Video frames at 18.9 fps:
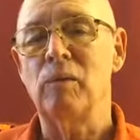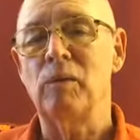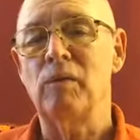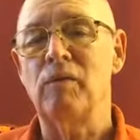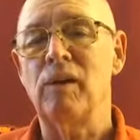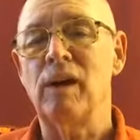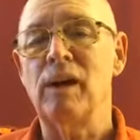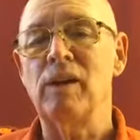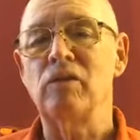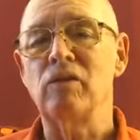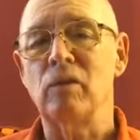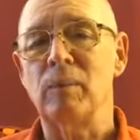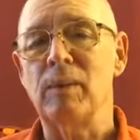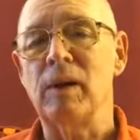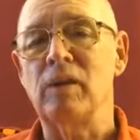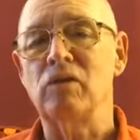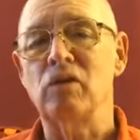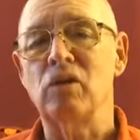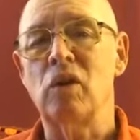advice
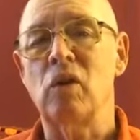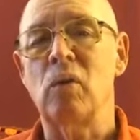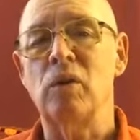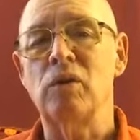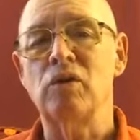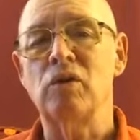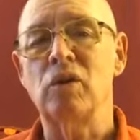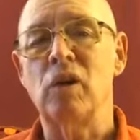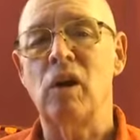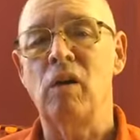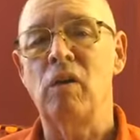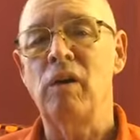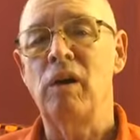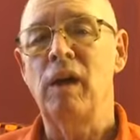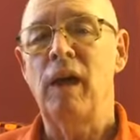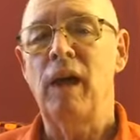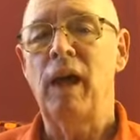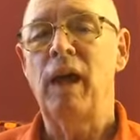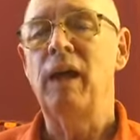about so and so,
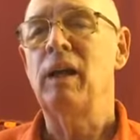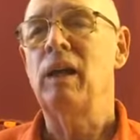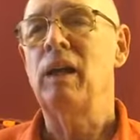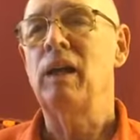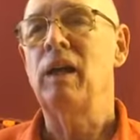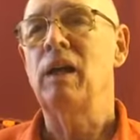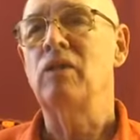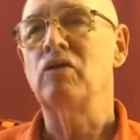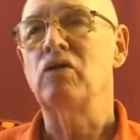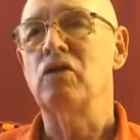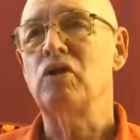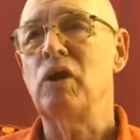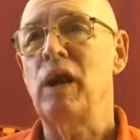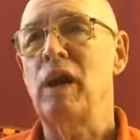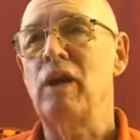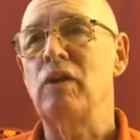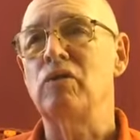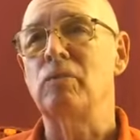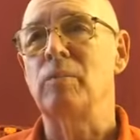and it has
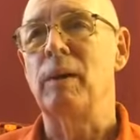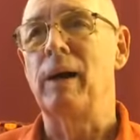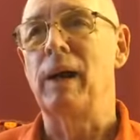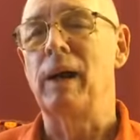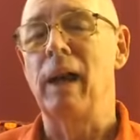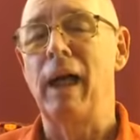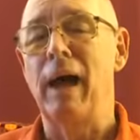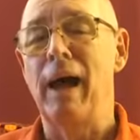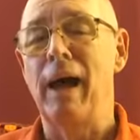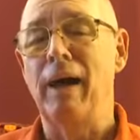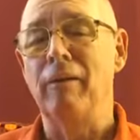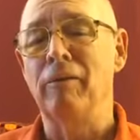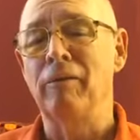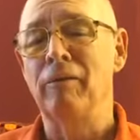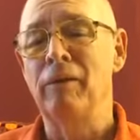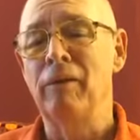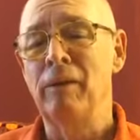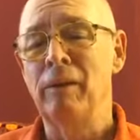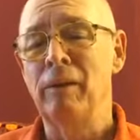changed my life.
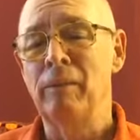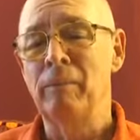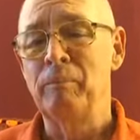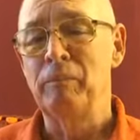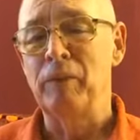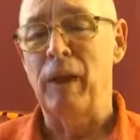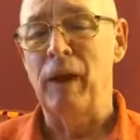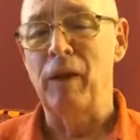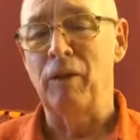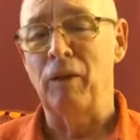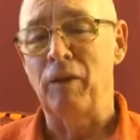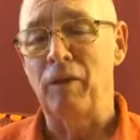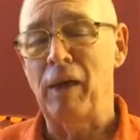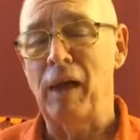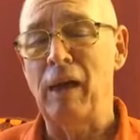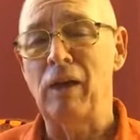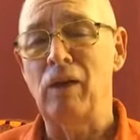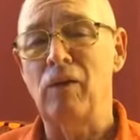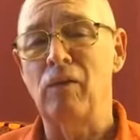And
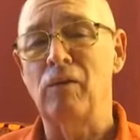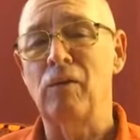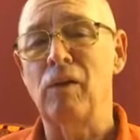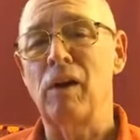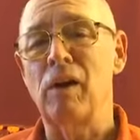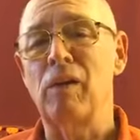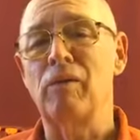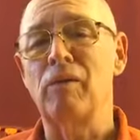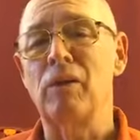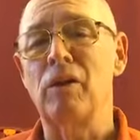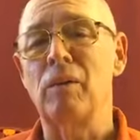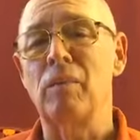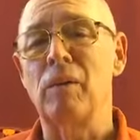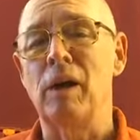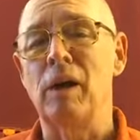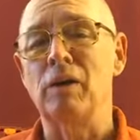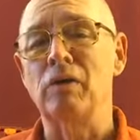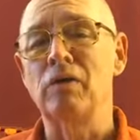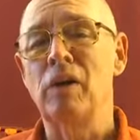thank you very, very
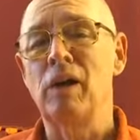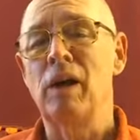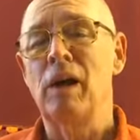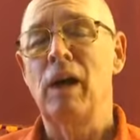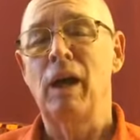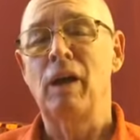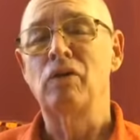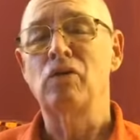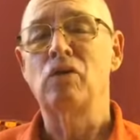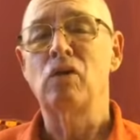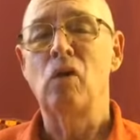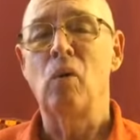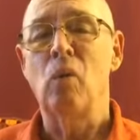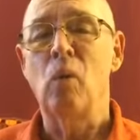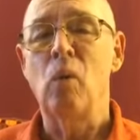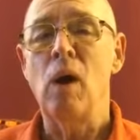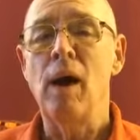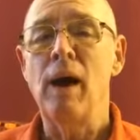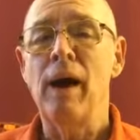much. And so
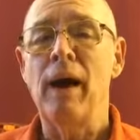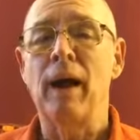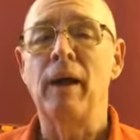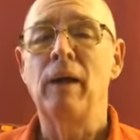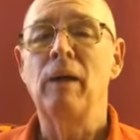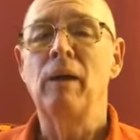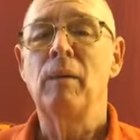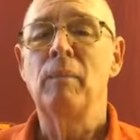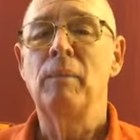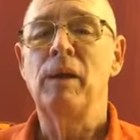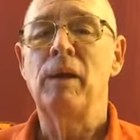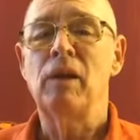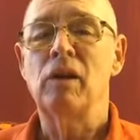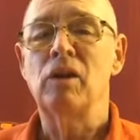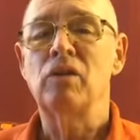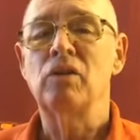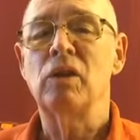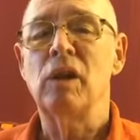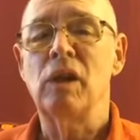why?
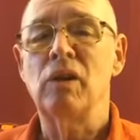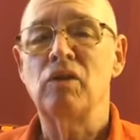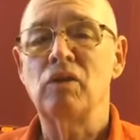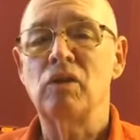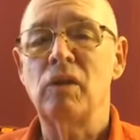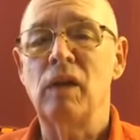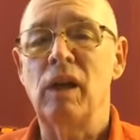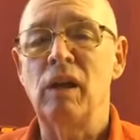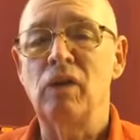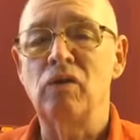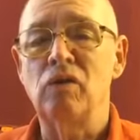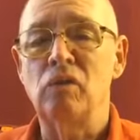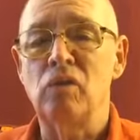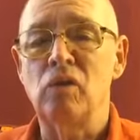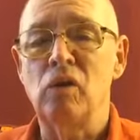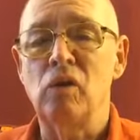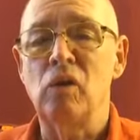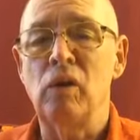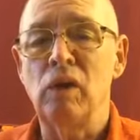Because it's
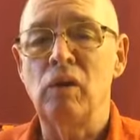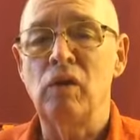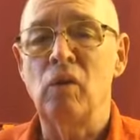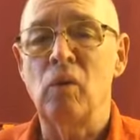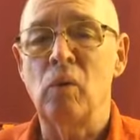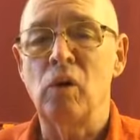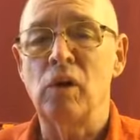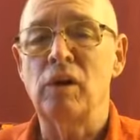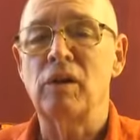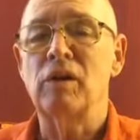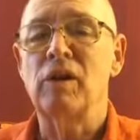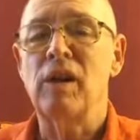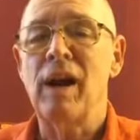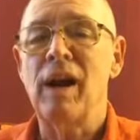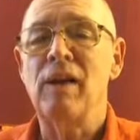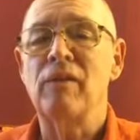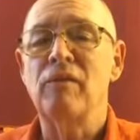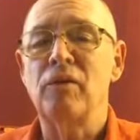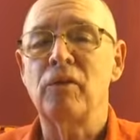doing the work
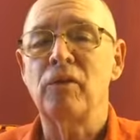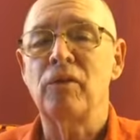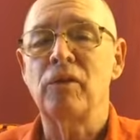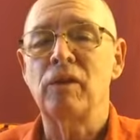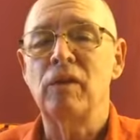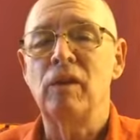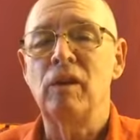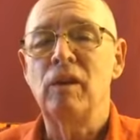not for the